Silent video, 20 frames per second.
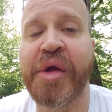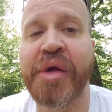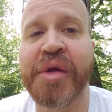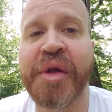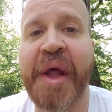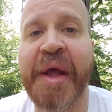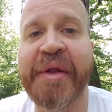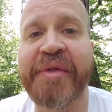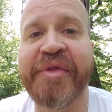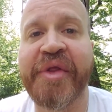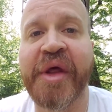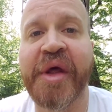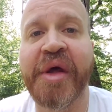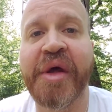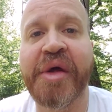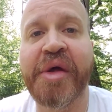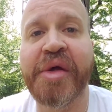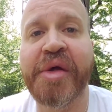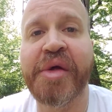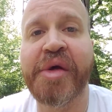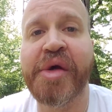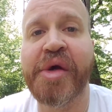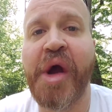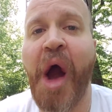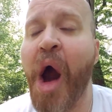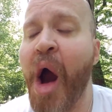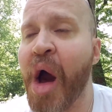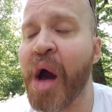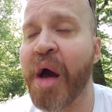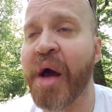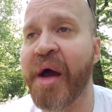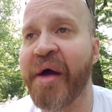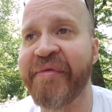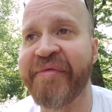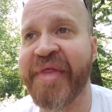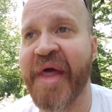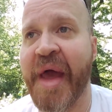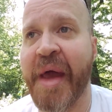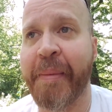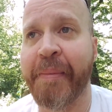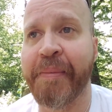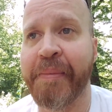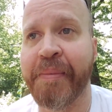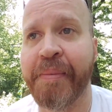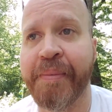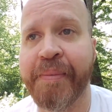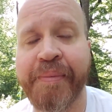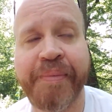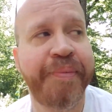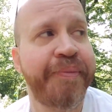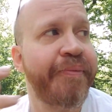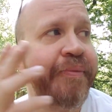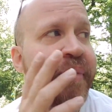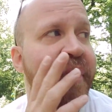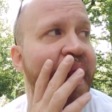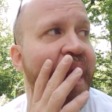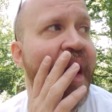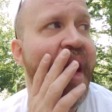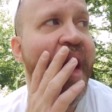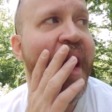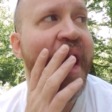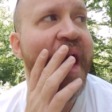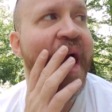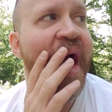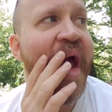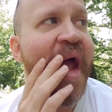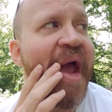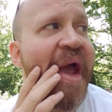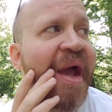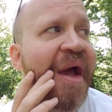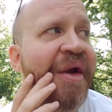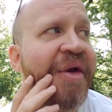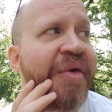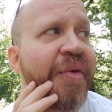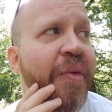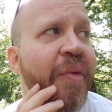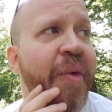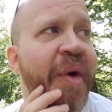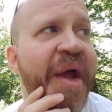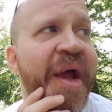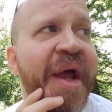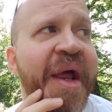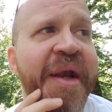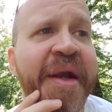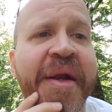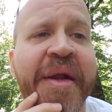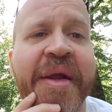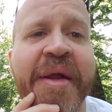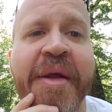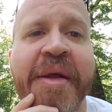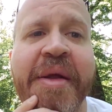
like the caw of them. And when